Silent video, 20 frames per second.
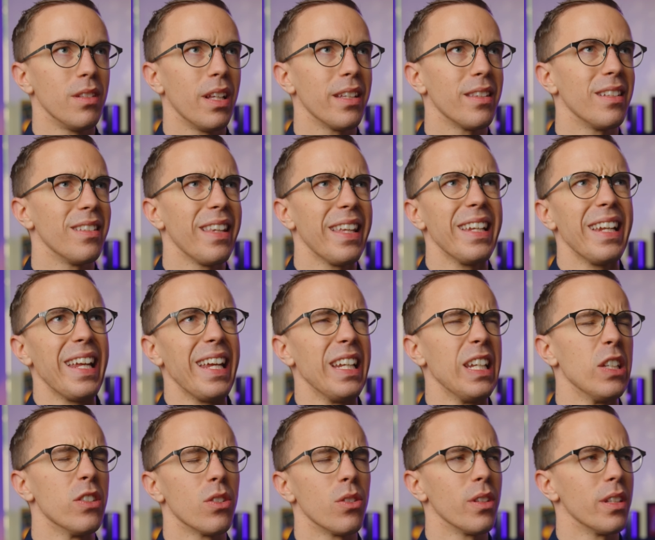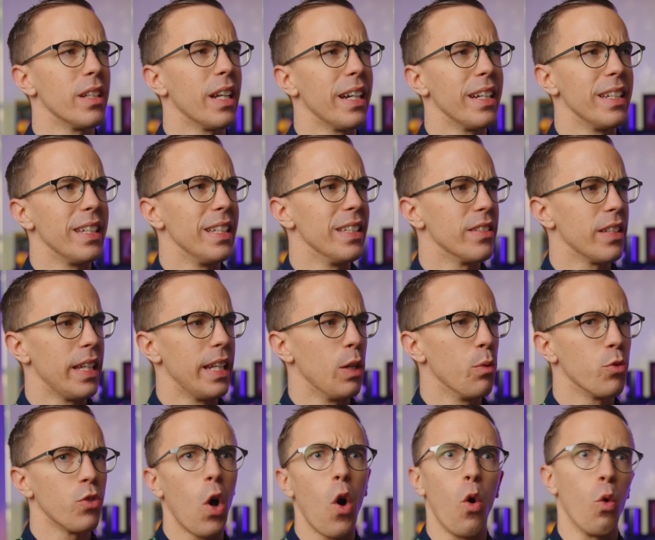in like the late 80s, early 90s, and
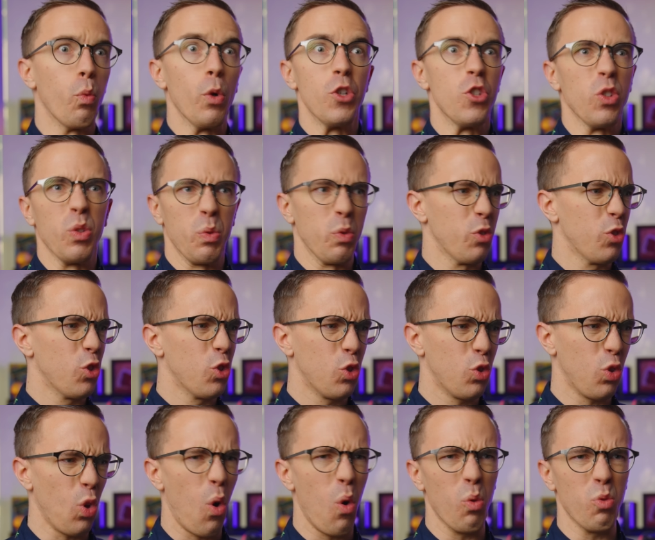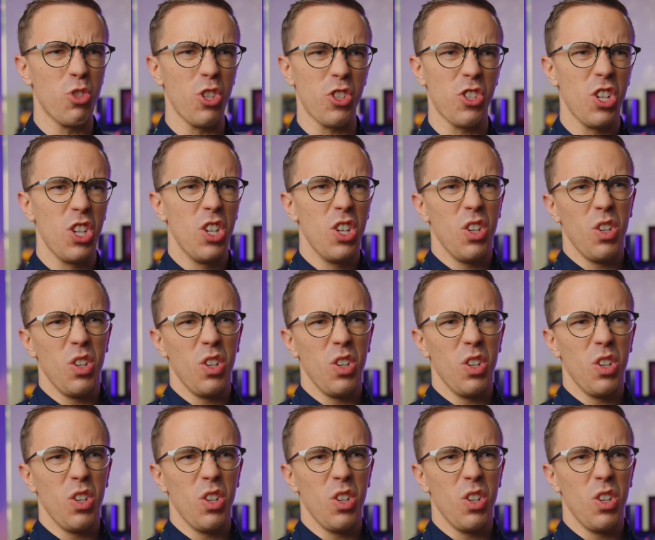it was all original. It was so just